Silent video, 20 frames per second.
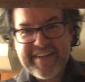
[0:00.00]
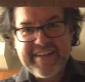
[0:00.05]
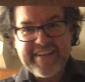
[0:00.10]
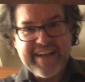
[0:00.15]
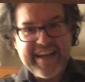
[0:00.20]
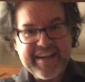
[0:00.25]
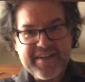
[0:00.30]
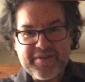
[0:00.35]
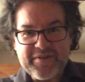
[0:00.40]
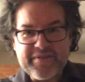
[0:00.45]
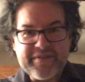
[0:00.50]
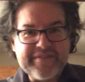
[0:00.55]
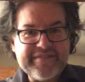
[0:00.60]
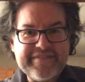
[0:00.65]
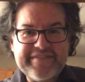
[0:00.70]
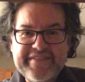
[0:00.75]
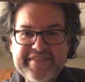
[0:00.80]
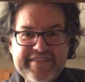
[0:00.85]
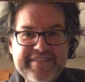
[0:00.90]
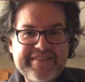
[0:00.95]

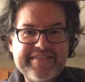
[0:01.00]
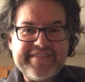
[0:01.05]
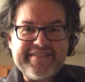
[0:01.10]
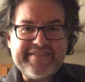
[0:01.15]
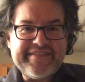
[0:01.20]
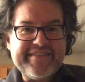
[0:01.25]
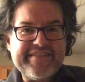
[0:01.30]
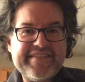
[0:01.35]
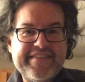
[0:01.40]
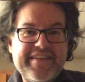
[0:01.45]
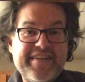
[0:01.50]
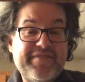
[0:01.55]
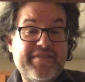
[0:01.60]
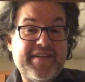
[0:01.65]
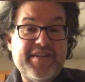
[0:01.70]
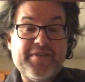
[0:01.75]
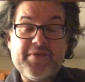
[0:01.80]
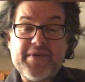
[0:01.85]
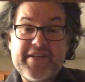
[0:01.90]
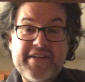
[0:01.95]
If
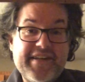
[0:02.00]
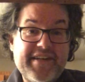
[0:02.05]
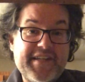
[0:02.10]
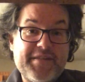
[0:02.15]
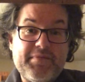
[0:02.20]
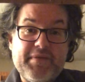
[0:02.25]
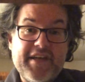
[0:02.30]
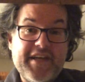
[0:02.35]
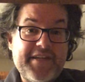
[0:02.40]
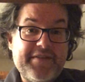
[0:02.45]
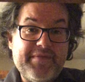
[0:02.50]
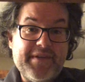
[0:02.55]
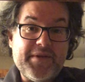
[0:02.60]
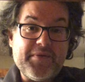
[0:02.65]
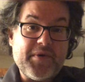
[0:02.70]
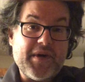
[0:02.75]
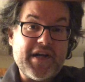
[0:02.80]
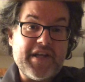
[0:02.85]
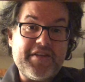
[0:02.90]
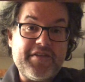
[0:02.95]
anyone can explain to me
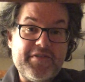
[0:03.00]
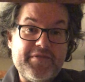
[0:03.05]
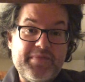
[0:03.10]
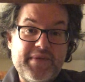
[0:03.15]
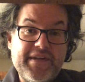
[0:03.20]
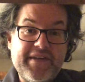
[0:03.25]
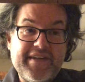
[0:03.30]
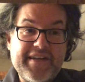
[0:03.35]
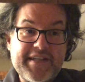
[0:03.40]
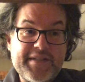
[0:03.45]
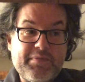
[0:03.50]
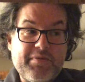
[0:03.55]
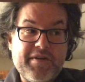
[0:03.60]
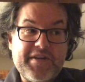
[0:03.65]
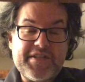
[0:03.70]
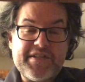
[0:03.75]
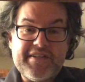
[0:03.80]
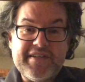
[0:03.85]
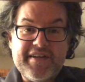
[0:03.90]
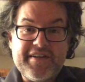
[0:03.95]
why there'd be an
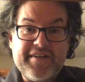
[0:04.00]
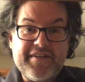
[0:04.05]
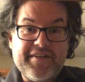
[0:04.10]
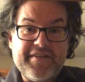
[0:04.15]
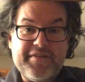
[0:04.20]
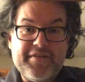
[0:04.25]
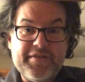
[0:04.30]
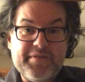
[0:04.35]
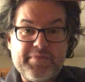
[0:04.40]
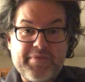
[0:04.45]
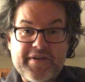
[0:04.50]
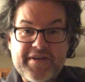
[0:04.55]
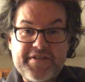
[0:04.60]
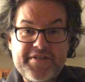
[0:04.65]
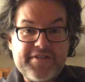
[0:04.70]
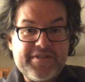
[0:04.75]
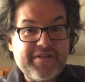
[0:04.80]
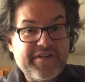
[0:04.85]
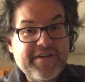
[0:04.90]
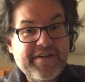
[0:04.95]
expiration date on a
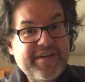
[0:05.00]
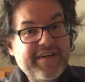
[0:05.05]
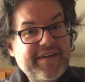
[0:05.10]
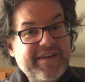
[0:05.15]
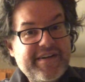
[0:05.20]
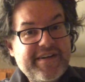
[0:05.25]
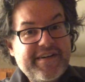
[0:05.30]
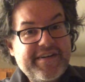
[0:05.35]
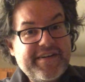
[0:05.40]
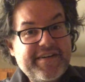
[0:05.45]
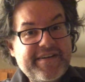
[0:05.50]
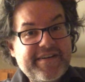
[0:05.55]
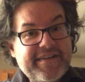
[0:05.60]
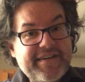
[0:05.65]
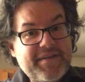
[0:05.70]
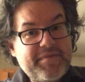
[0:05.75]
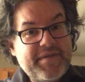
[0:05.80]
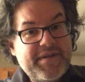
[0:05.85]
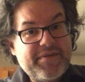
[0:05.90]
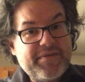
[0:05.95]
toothbrush,
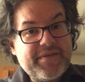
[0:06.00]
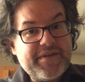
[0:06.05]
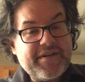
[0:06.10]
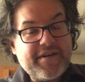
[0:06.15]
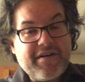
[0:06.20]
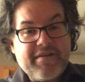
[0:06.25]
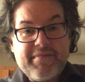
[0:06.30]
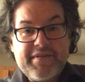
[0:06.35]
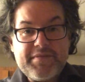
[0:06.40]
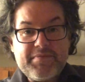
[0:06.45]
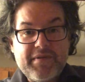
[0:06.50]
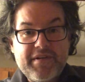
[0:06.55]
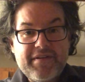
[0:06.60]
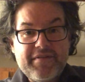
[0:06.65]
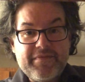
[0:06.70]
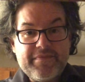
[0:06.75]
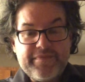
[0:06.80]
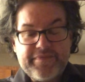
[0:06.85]
let me know in the comments below.